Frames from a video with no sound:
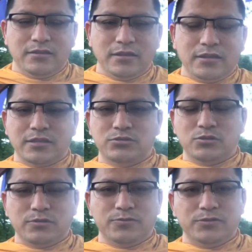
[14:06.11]
And that
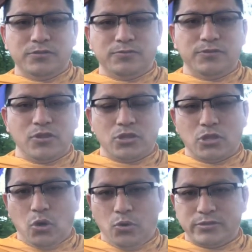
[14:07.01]
sort of a different
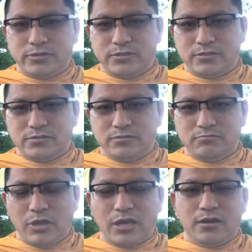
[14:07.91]
thoughts
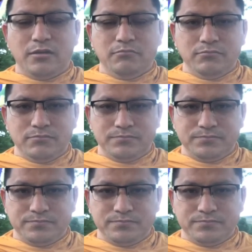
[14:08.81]
may come,